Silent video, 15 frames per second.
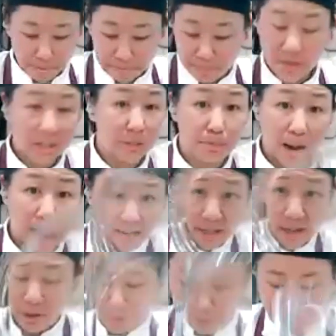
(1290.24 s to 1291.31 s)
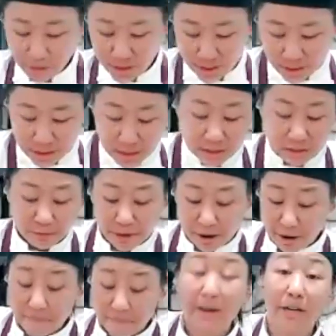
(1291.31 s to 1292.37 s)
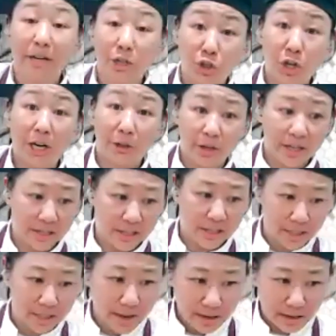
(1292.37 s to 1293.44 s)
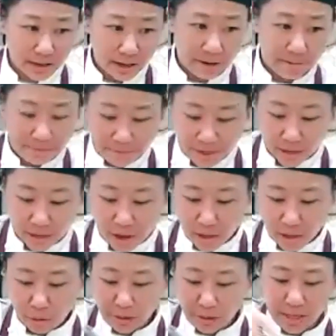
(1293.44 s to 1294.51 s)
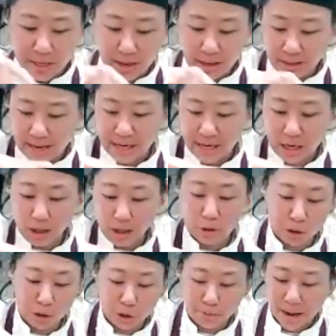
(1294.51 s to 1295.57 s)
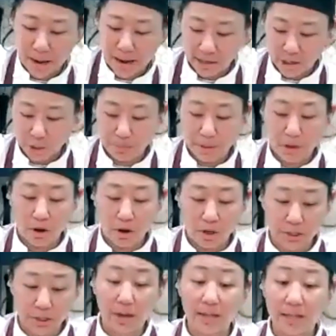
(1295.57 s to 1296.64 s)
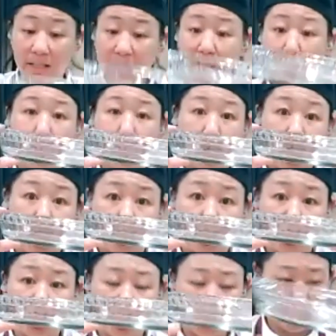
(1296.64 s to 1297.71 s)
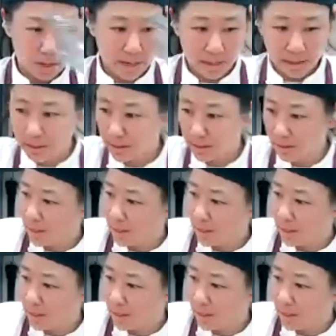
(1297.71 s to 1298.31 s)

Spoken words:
This pie dough is very, very generous. It can fit not only like a larger pie dish, but also a deep pie dish as well.